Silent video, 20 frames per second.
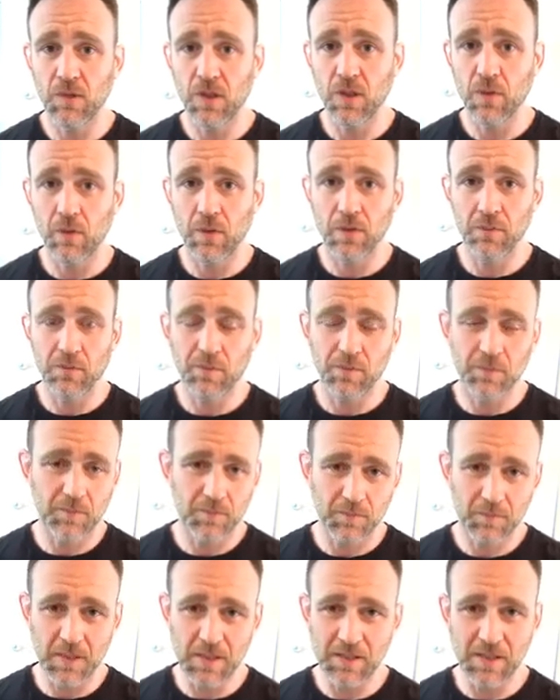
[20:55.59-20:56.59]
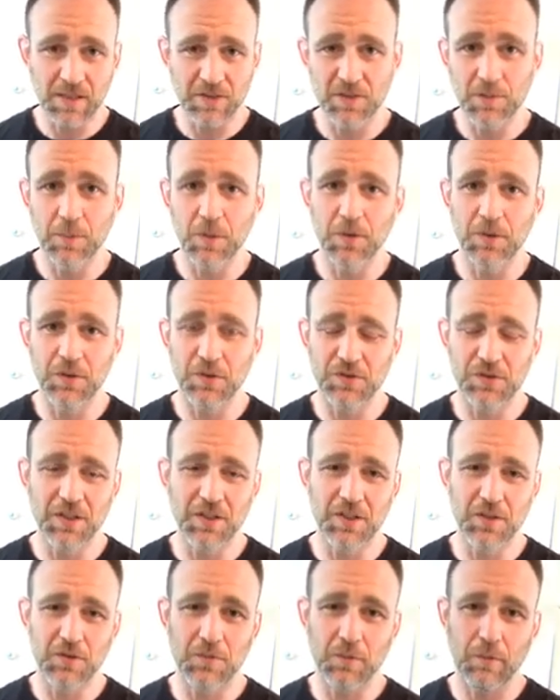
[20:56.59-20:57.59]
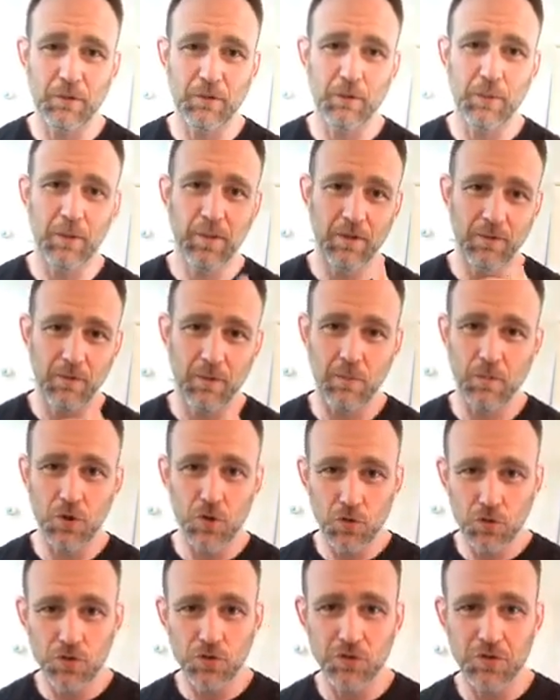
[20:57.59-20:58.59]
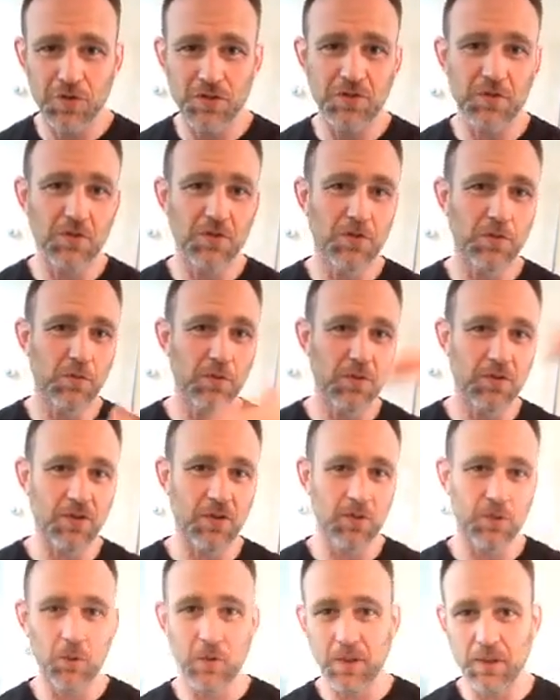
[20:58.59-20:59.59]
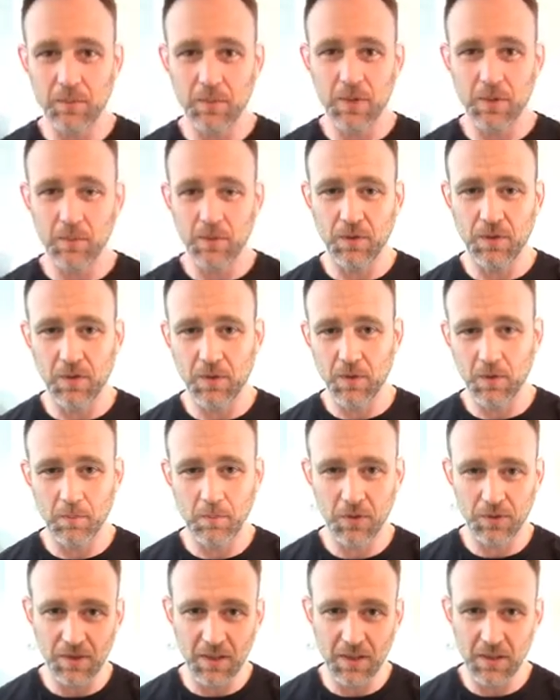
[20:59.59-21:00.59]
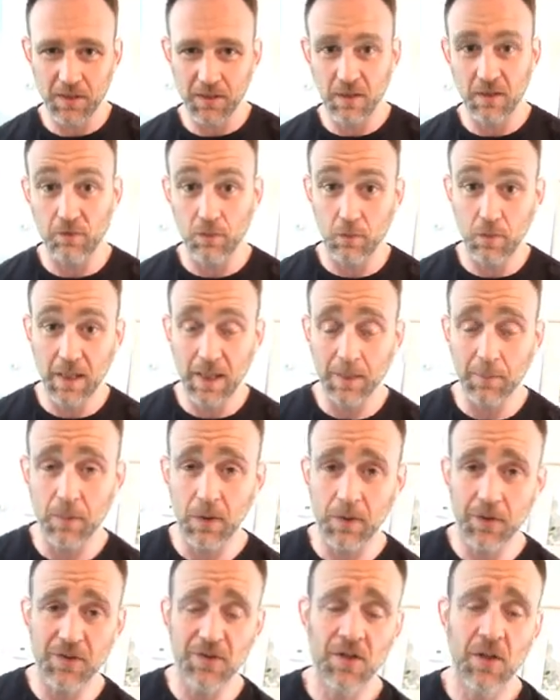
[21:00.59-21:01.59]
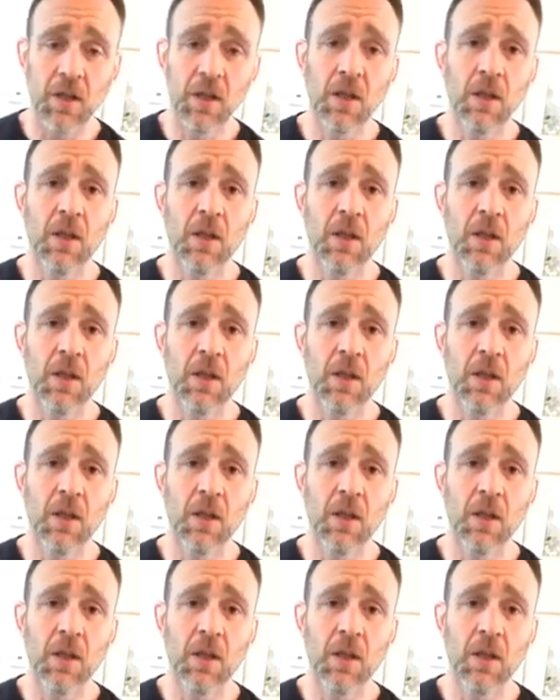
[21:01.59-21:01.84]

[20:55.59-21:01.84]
You know, I have testimonials on this from everybody from new jiu-jitsu students all the way to people that are multi-level black belts.